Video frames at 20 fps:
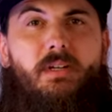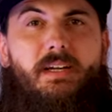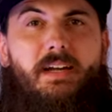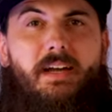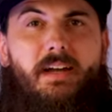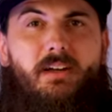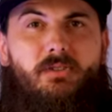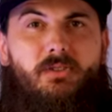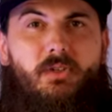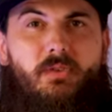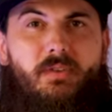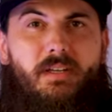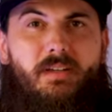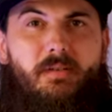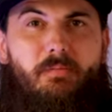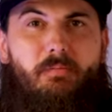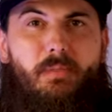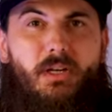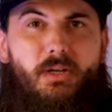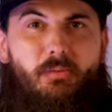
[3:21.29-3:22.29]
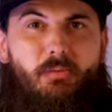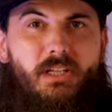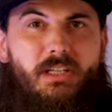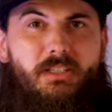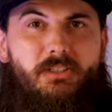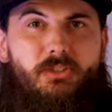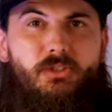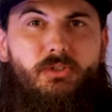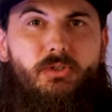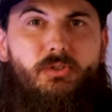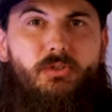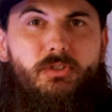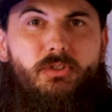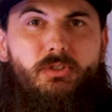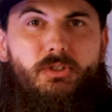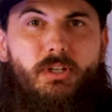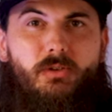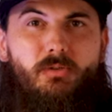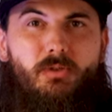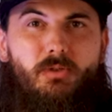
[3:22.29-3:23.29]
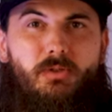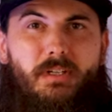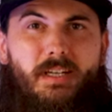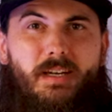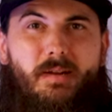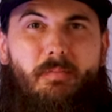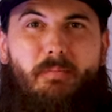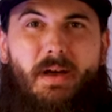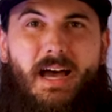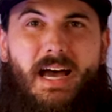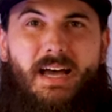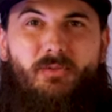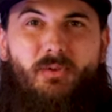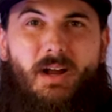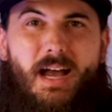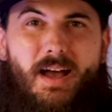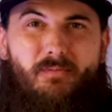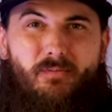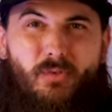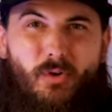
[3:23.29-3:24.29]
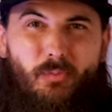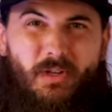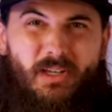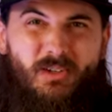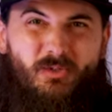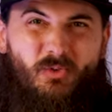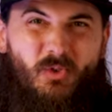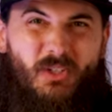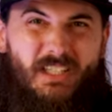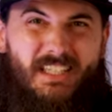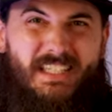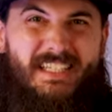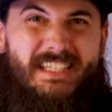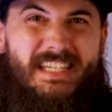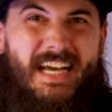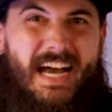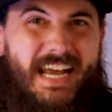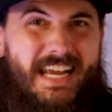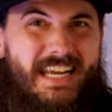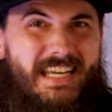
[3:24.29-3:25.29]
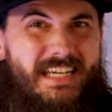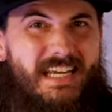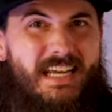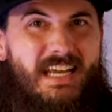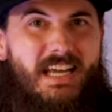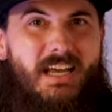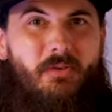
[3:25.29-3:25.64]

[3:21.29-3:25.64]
and I also think minimalist shoes in general get a bad rap for being really tight,